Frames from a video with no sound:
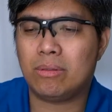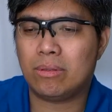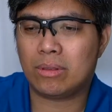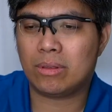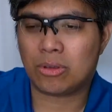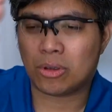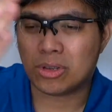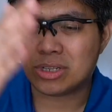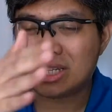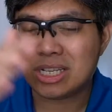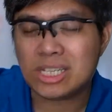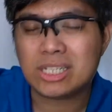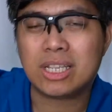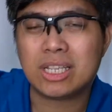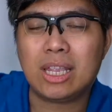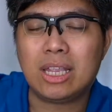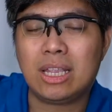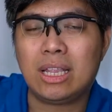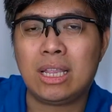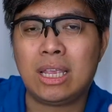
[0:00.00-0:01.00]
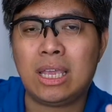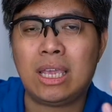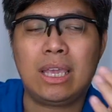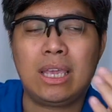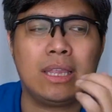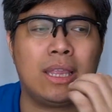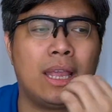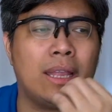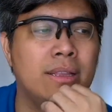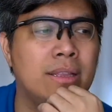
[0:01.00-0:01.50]
consistently,
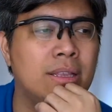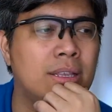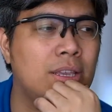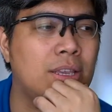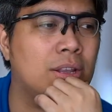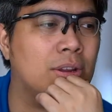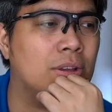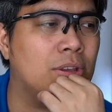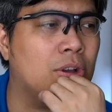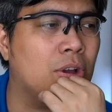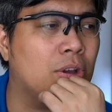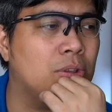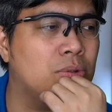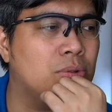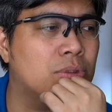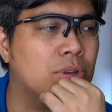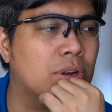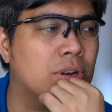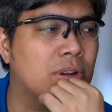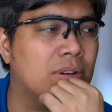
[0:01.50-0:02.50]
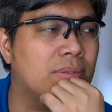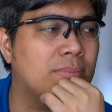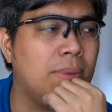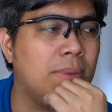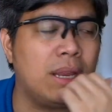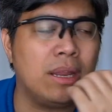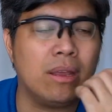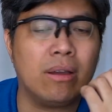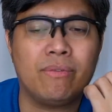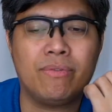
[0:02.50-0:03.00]
then you're going to turn off
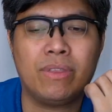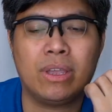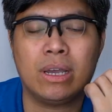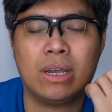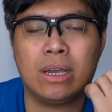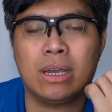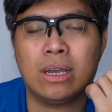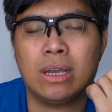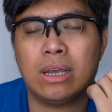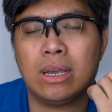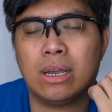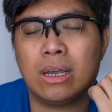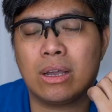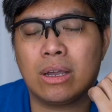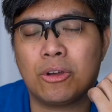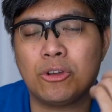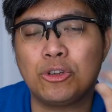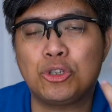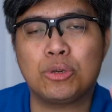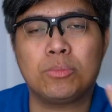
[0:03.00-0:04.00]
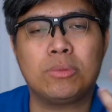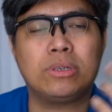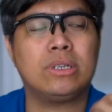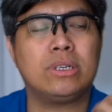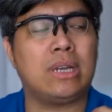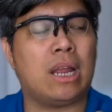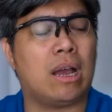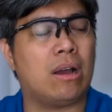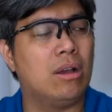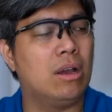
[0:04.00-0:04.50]
many of the consumers.
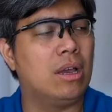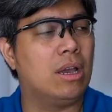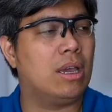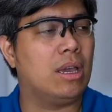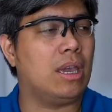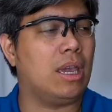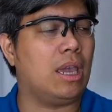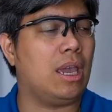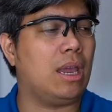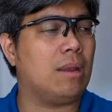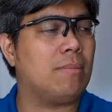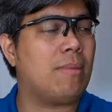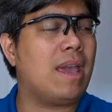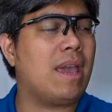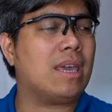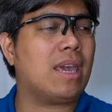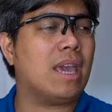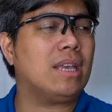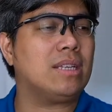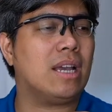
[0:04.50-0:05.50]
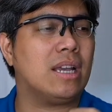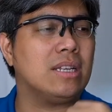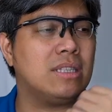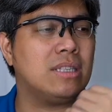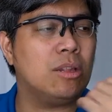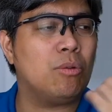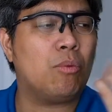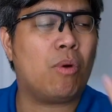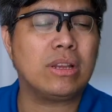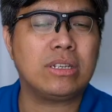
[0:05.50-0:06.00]
Now, in my case, I
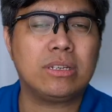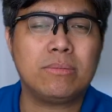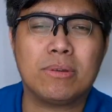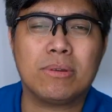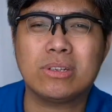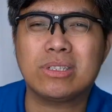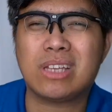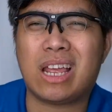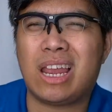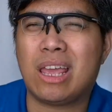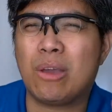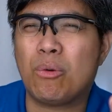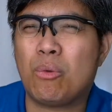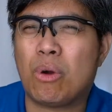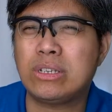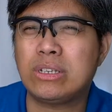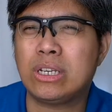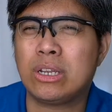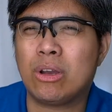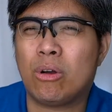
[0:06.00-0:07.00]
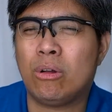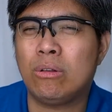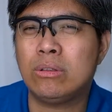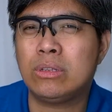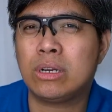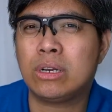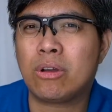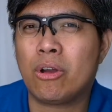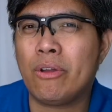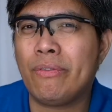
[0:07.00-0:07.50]
still watch it because I like watching
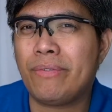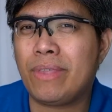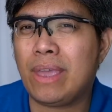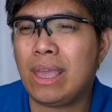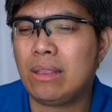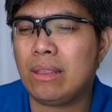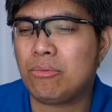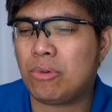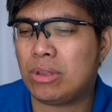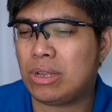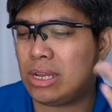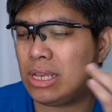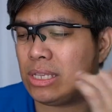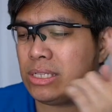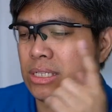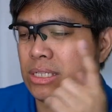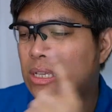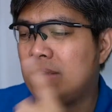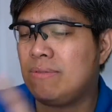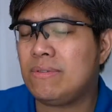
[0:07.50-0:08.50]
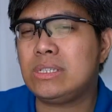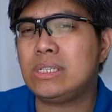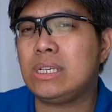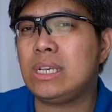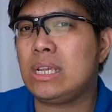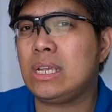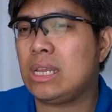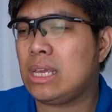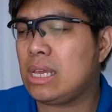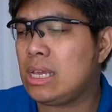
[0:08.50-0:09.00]
older content, whether it's TV
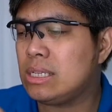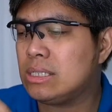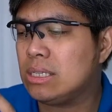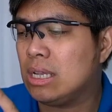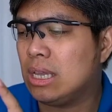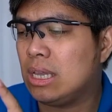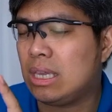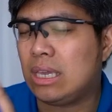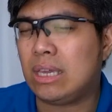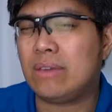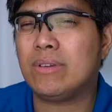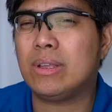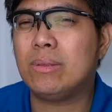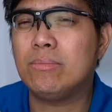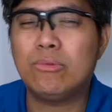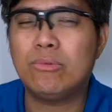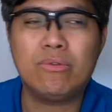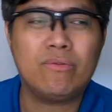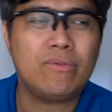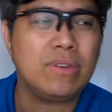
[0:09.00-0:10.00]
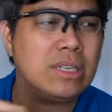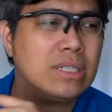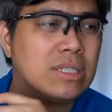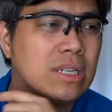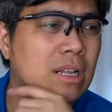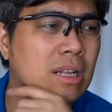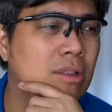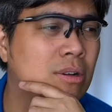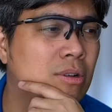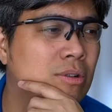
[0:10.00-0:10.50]
series, even movies
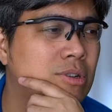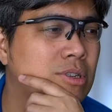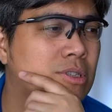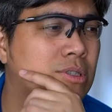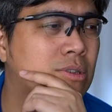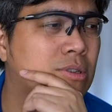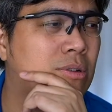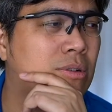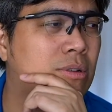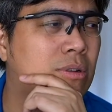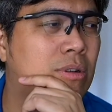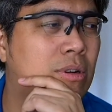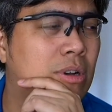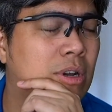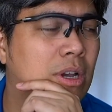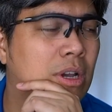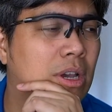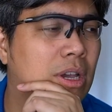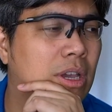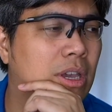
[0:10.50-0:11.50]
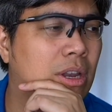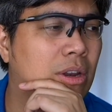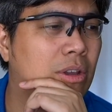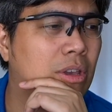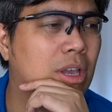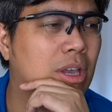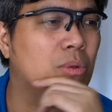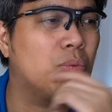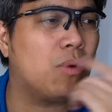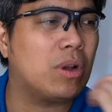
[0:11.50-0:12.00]
galore. So you
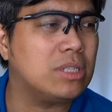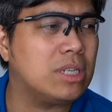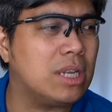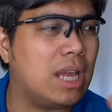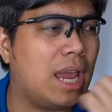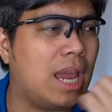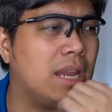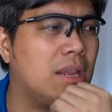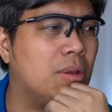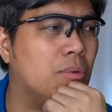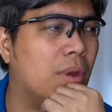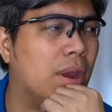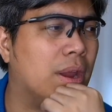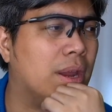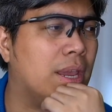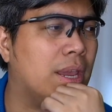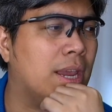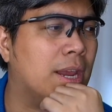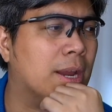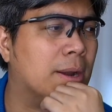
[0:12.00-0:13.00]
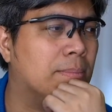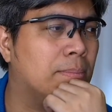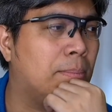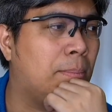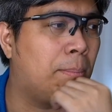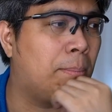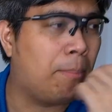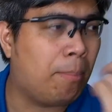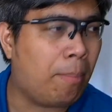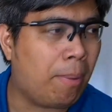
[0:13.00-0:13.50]
can watch it anywhere here.
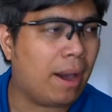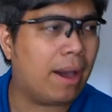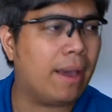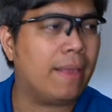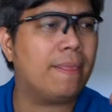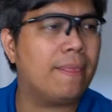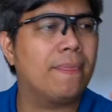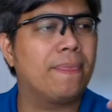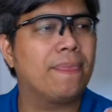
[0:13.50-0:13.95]
But